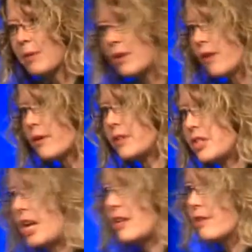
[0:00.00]
grow and
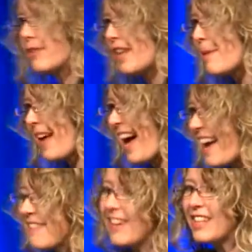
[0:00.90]
change over time that
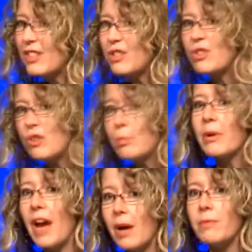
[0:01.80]
I find super
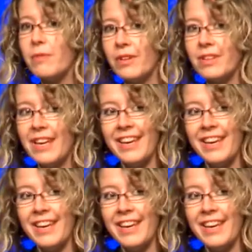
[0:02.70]
helpful.